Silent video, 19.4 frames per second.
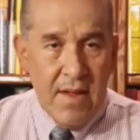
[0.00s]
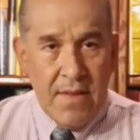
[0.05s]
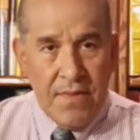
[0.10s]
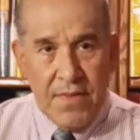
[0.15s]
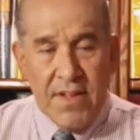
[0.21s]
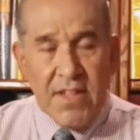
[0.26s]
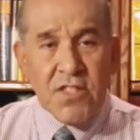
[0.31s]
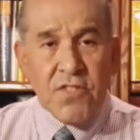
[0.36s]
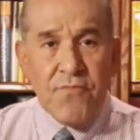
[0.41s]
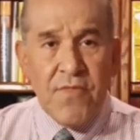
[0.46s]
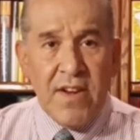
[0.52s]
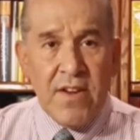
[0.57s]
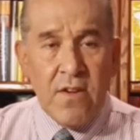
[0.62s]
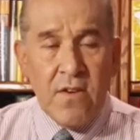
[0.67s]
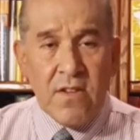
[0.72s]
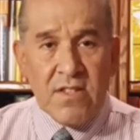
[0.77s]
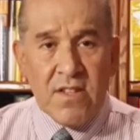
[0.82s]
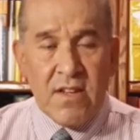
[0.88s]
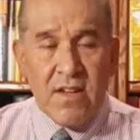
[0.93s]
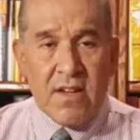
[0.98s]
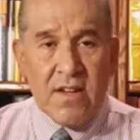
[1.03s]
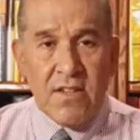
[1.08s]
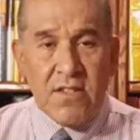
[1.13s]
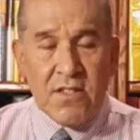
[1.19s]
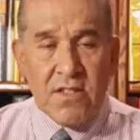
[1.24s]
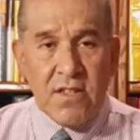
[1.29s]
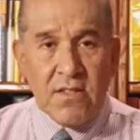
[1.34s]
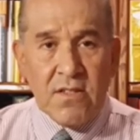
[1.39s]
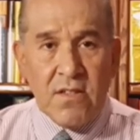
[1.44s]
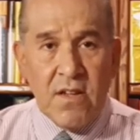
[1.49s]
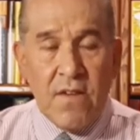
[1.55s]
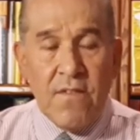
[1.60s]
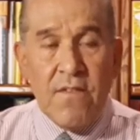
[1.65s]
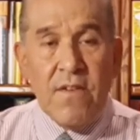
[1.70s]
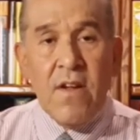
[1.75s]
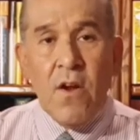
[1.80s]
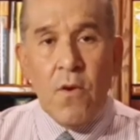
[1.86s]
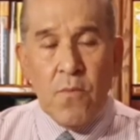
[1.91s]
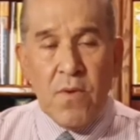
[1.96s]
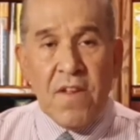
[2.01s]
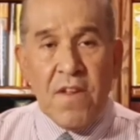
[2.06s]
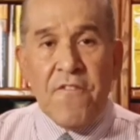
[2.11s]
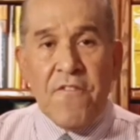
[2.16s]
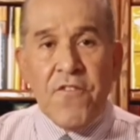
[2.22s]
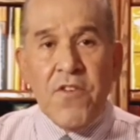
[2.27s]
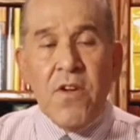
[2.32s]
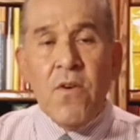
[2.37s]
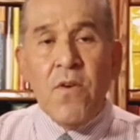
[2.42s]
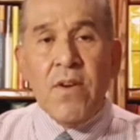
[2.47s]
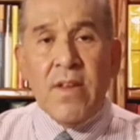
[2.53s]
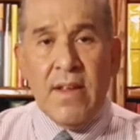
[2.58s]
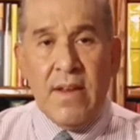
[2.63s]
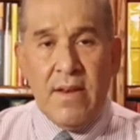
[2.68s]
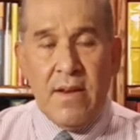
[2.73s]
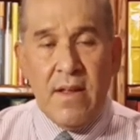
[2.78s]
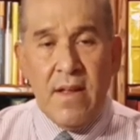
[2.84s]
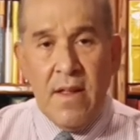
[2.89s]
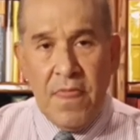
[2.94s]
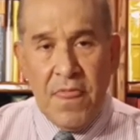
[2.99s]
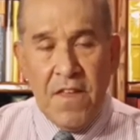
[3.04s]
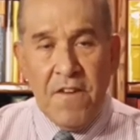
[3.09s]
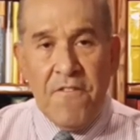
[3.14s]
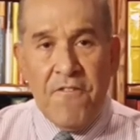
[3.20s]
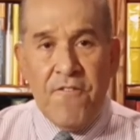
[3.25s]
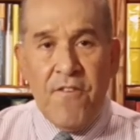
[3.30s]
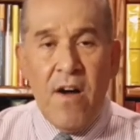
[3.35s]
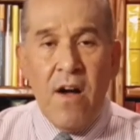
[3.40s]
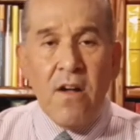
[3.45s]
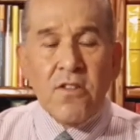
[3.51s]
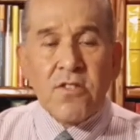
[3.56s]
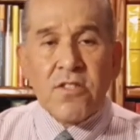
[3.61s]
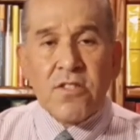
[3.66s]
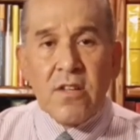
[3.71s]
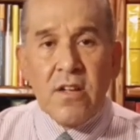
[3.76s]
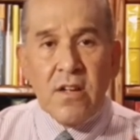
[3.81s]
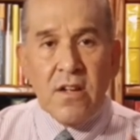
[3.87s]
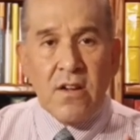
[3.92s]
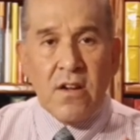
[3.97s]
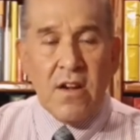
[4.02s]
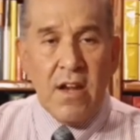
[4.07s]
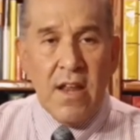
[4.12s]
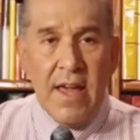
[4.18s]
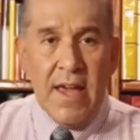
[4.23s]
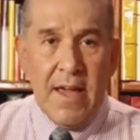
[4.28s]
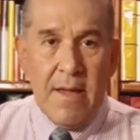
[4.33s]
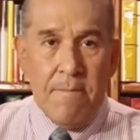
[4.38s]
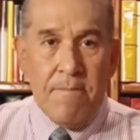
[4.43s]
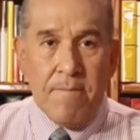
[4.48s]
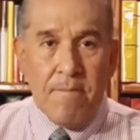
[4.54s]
This video is going to consist of refuting the false claim,